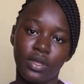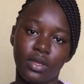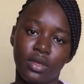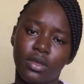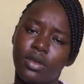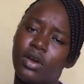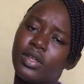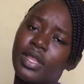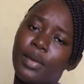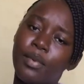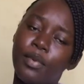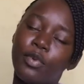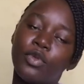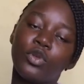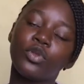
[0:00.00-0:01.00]
Other people
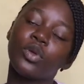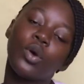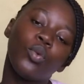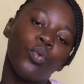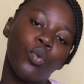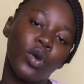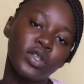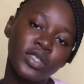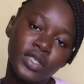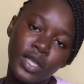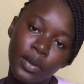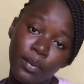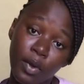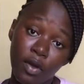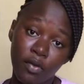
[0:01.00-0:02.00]
do not want them
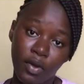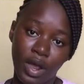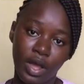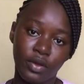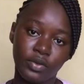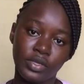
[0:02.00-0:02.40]
around.